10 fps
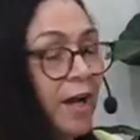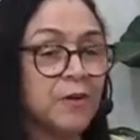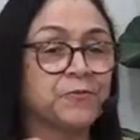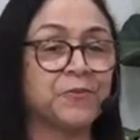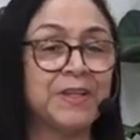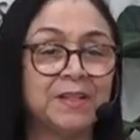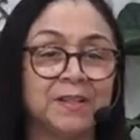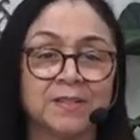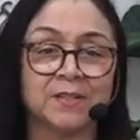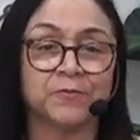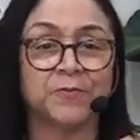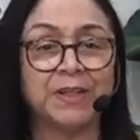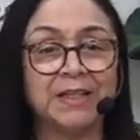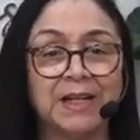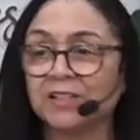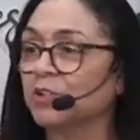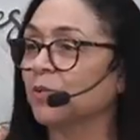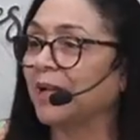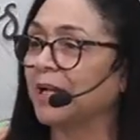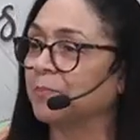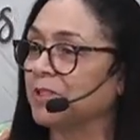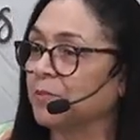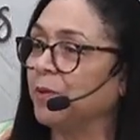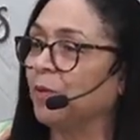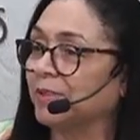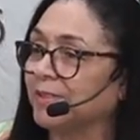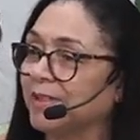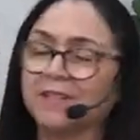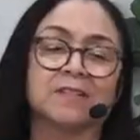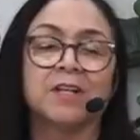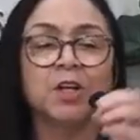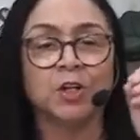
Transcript: I feel this, I feel that, so that must be what it is.